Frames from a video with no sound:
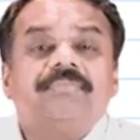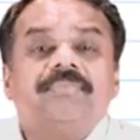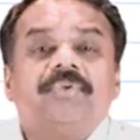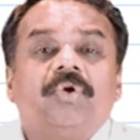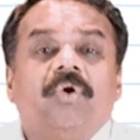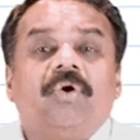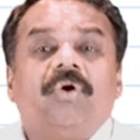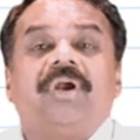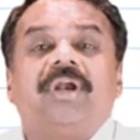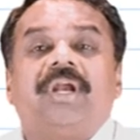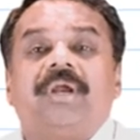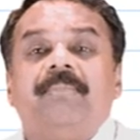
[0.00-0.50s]

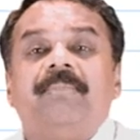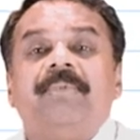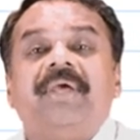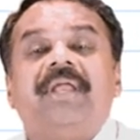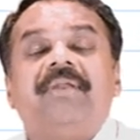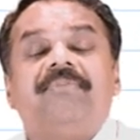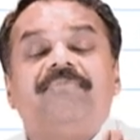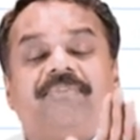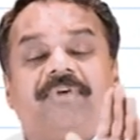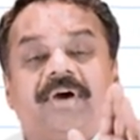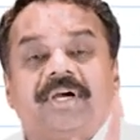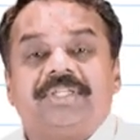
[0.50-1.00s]
or
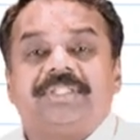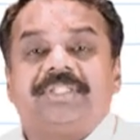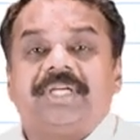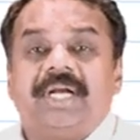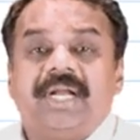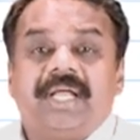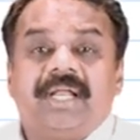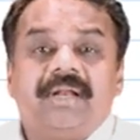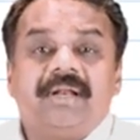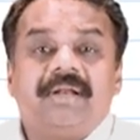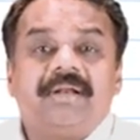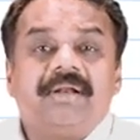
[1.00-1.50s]
remain
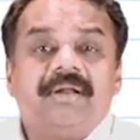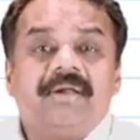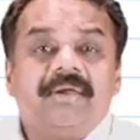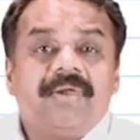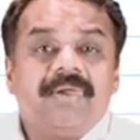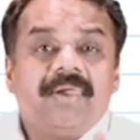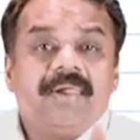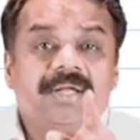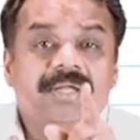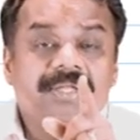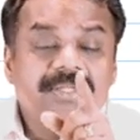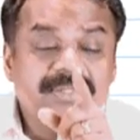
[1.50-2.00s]
functional.
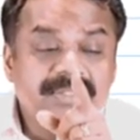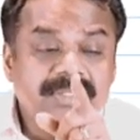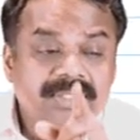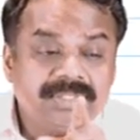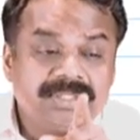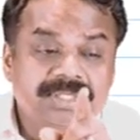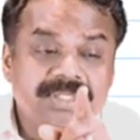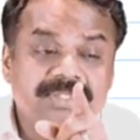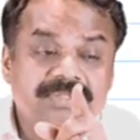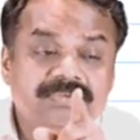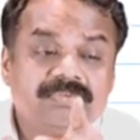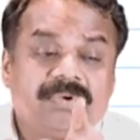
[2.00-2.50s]

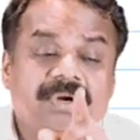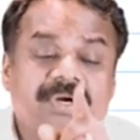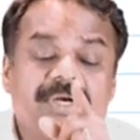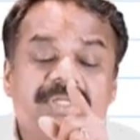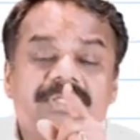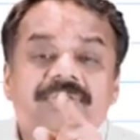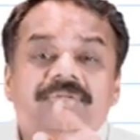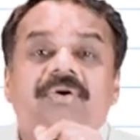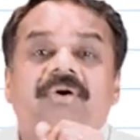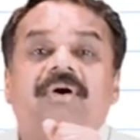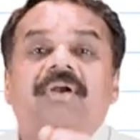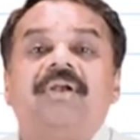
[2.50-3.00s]
This is what
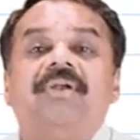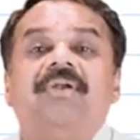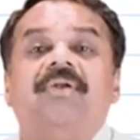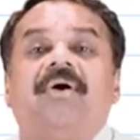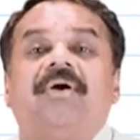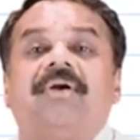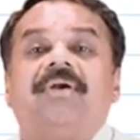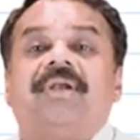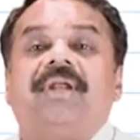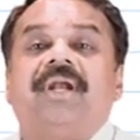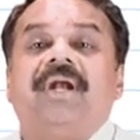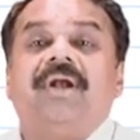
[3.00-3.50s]
is called
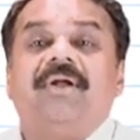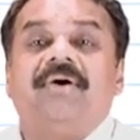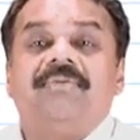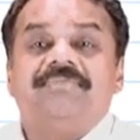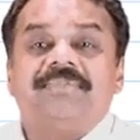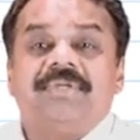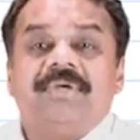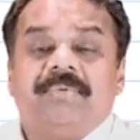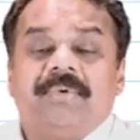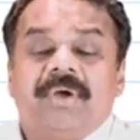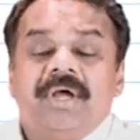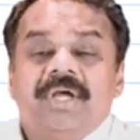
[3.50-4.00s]
doctrine of
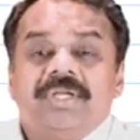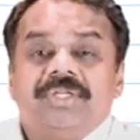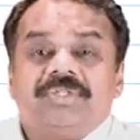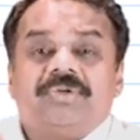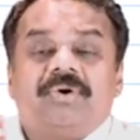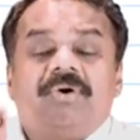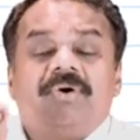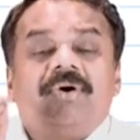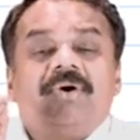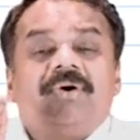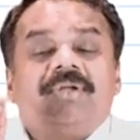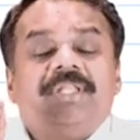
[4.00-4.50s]
severability.
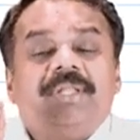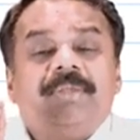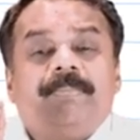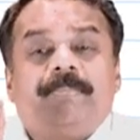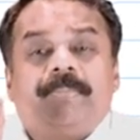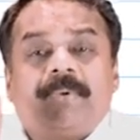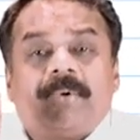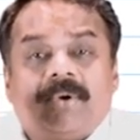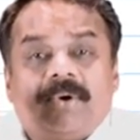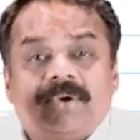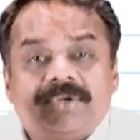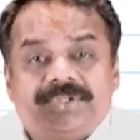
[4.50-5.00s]
So the
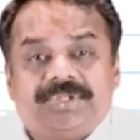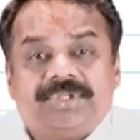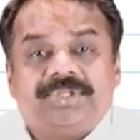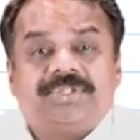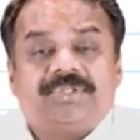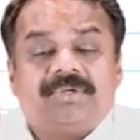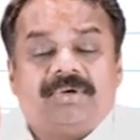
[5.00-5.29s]
process